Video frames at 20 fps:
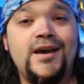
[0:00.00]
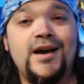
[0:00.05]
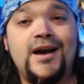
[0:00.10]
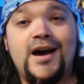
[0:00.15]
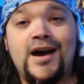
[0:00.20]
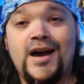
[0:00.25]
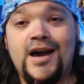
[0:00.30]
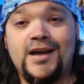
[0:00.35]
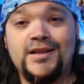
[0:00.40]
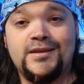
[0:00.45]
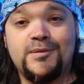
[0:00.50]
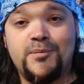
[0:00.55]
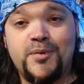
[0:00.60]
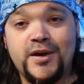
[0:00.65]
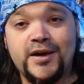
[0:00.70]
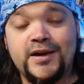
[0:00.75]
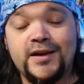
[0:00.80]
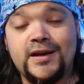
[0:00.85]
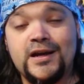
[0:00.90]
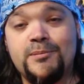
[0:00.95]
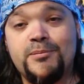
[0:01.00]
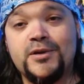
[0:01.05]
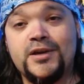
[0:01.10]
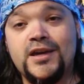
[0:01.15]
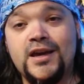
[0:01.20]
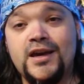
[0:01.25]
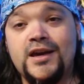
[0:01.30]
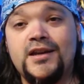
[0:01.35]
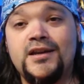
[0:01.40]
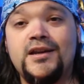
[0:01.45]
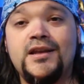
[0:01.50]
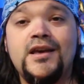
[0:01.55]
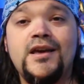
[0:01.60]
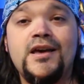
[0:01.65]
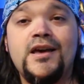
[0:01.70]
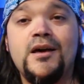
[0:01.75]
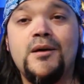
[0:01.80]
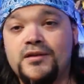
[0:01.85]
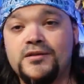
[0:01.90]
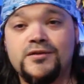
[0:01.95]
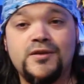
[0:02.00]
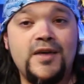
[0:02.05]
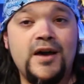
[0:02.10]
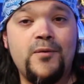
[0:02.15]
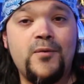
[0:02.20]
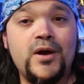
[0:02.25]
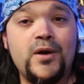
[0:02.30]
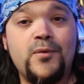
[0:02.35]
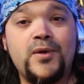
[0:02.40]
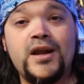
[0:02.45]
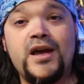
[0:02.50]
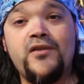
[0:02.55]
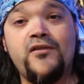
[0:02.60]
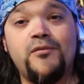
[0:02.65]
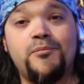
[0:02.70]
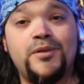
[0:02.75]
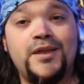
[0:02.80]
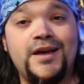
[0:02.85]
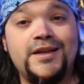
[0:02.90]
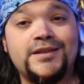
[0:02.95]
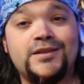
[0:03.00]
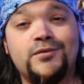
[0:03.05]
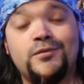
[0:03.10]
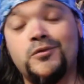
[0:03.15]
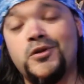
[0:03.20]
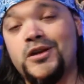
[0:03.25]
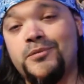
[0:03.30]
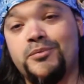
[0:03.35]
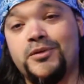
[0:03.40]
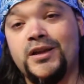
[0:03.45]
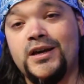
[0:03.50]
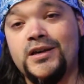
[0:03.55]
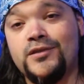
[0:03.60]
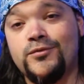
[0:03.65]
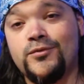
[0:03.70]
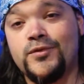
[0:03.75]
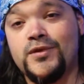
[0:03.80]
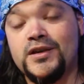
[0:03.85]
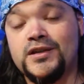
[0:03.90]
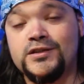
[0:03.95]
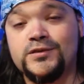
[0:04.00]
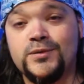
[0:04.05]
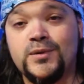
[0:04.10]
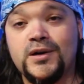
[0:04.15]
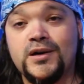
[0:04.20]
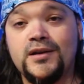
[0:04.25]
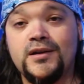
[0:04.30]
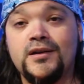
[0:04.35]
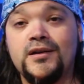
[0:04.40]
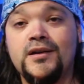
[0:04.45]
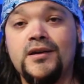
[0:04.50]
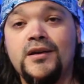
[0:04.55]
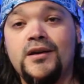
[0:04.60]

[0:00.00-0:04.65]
I had to pick it up again. So that way when I ever plan to replay through this one,